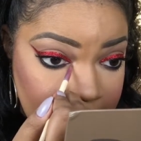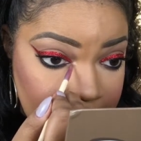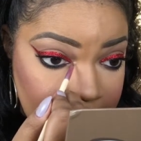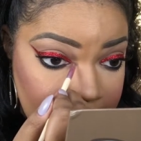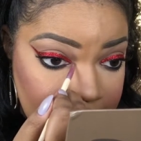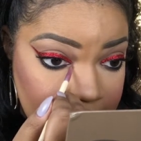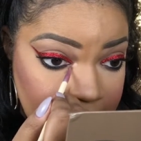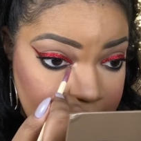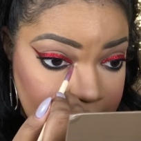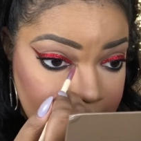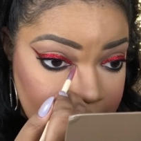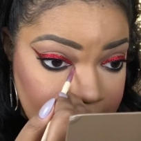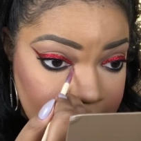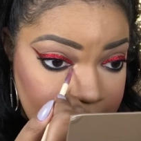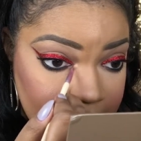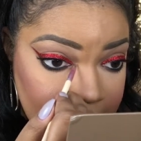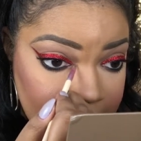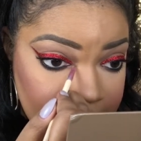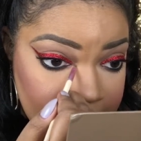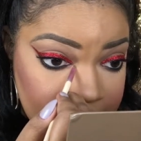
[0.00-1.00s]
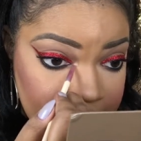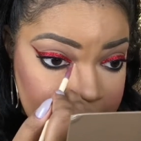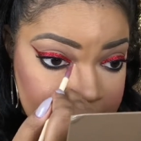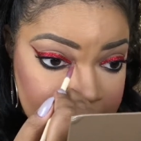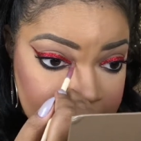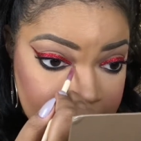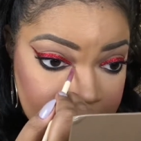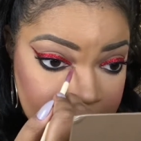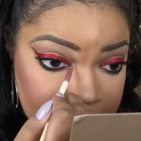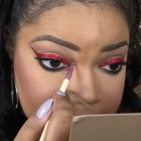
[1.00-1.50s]
And I love this
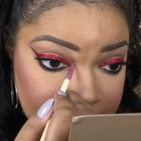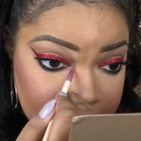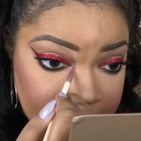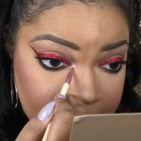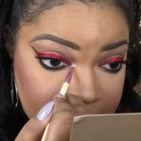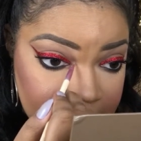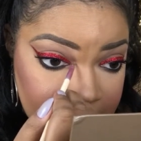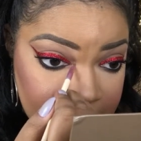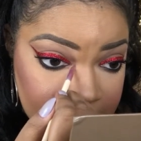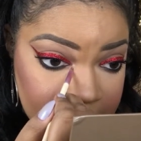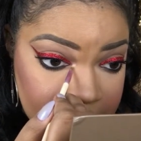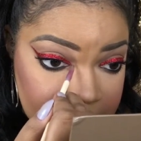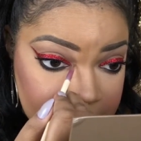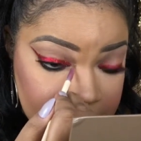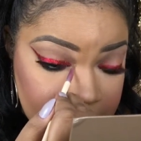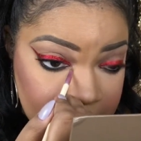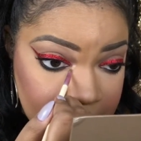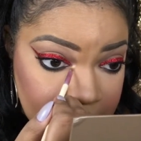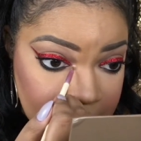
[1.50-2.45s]
brush for this.